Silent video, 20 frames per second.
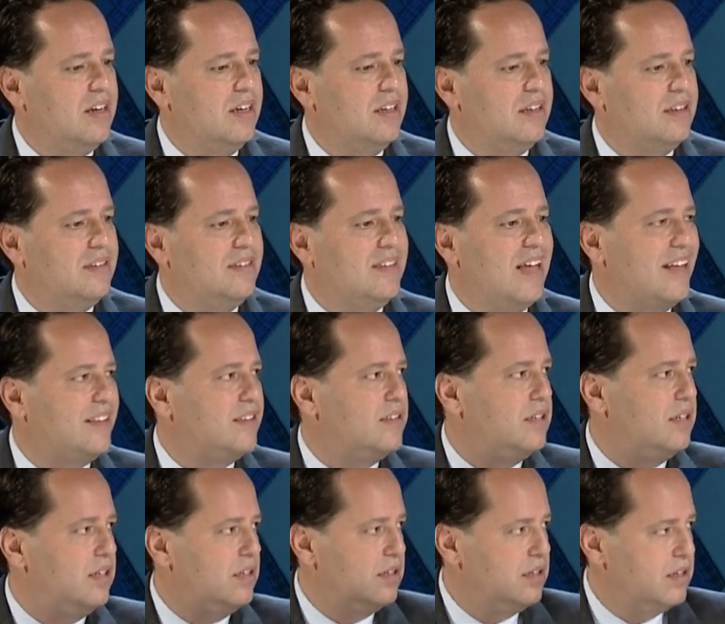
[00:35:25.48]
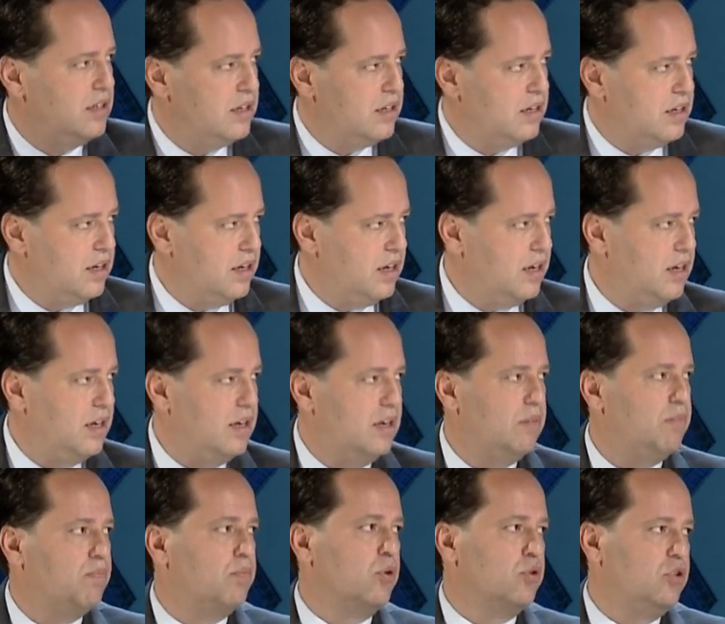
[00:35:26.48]
debt
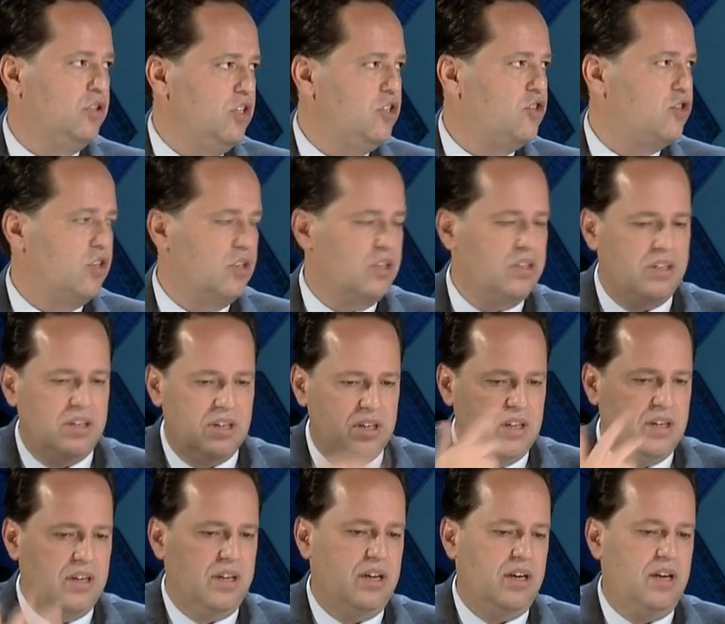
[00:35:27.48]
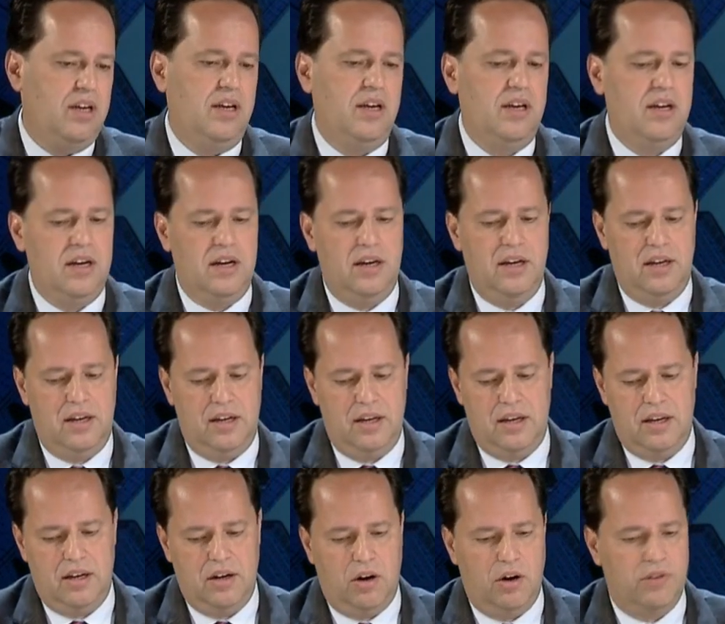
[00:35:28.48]
position
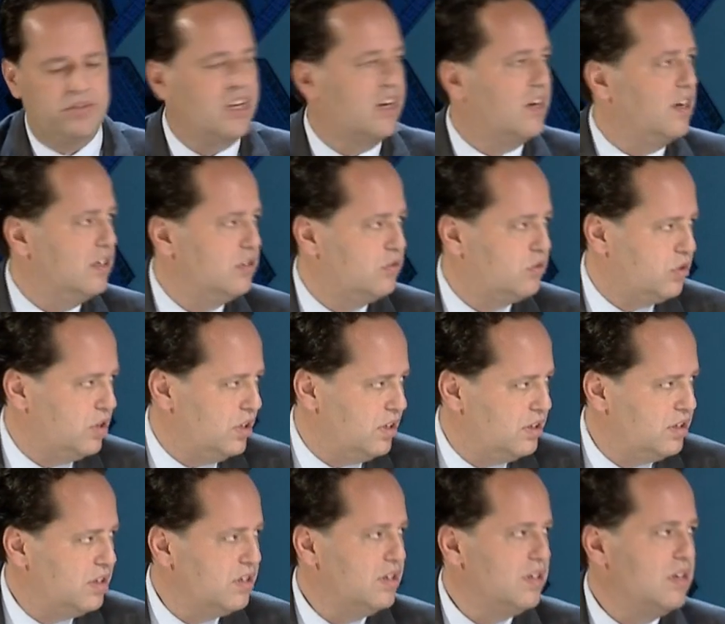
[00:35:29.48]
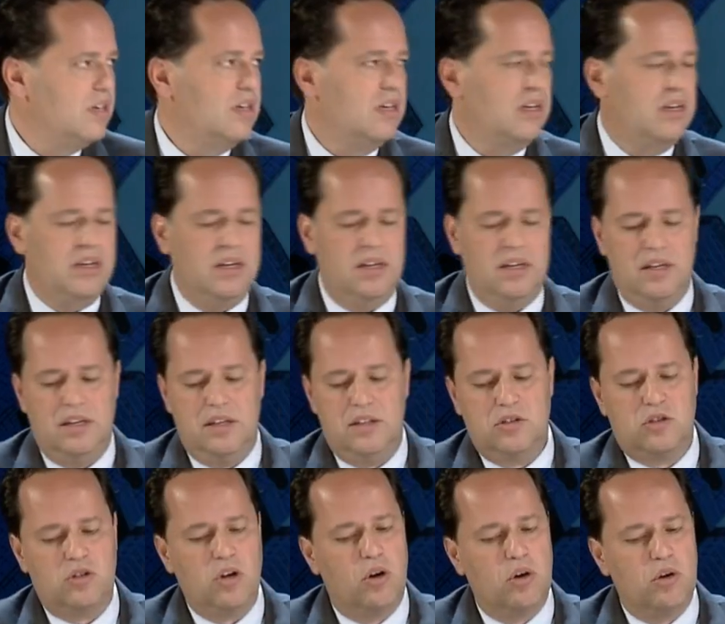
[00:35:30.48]
of the country.
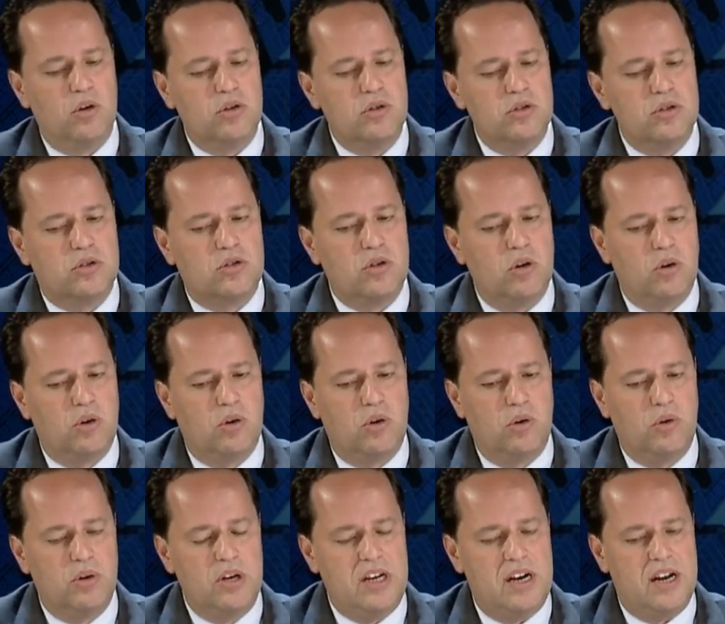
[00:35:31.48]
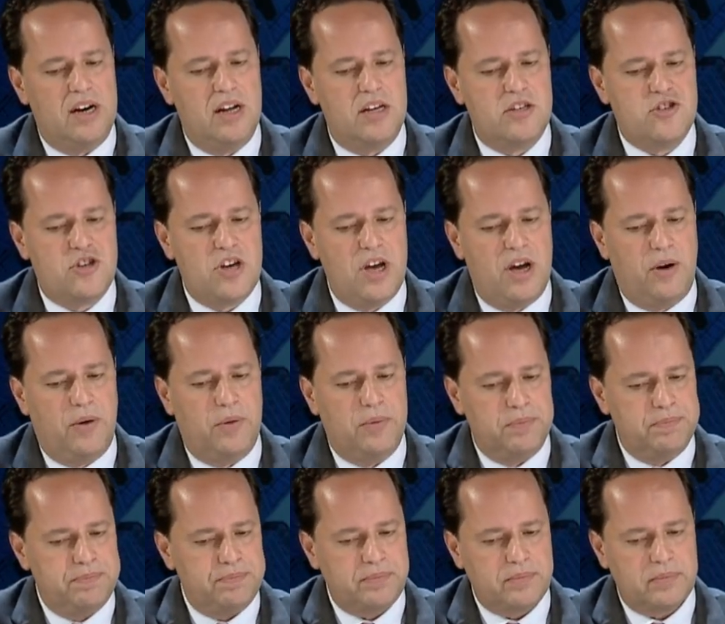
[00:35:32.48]
So in a nutshell,
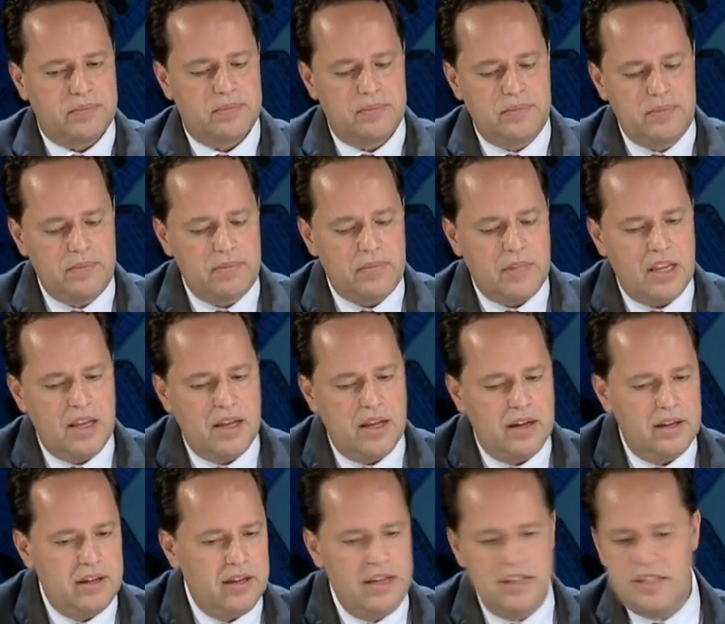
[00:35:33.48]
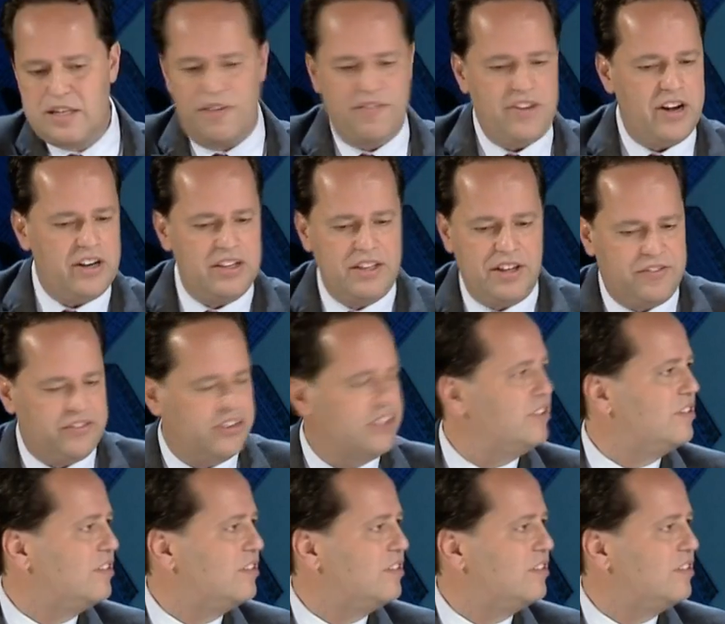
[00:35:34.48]
it's a very different